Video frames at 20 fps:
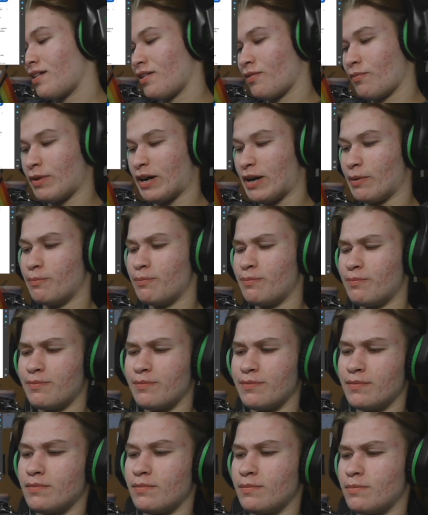Well,
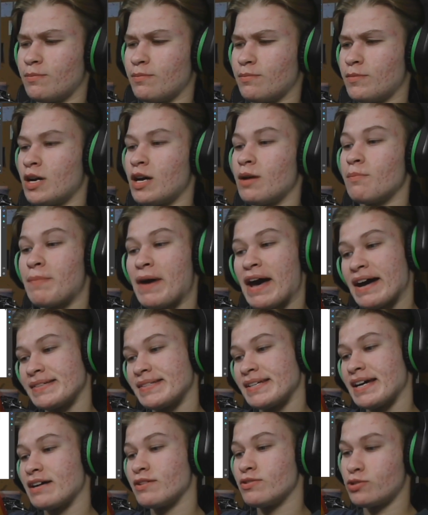pass
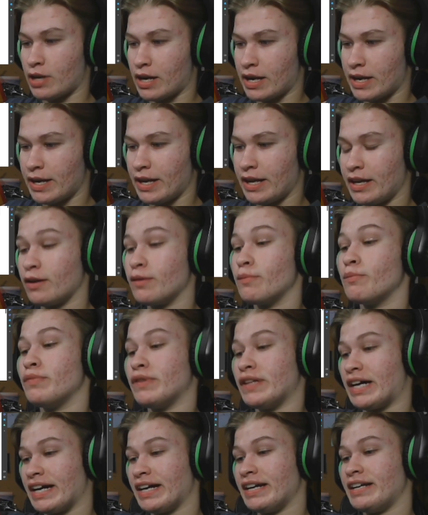out, drowning,
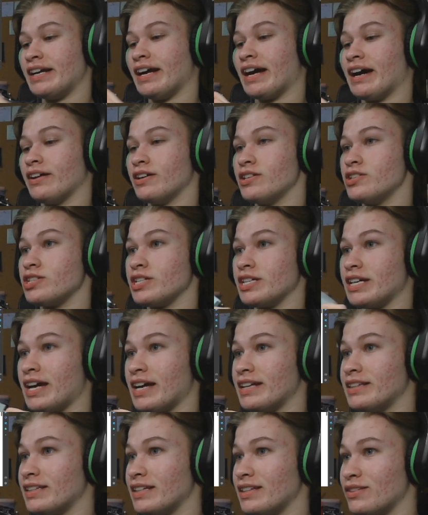blind, allergy,
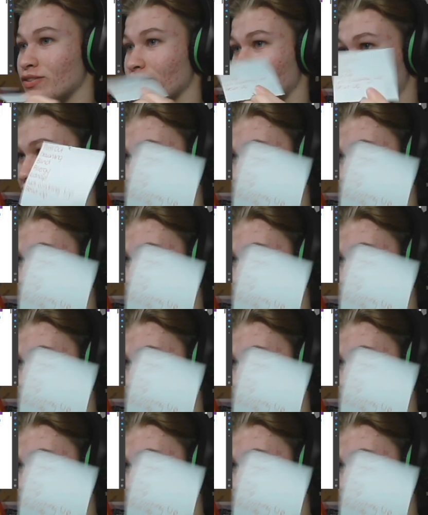and then three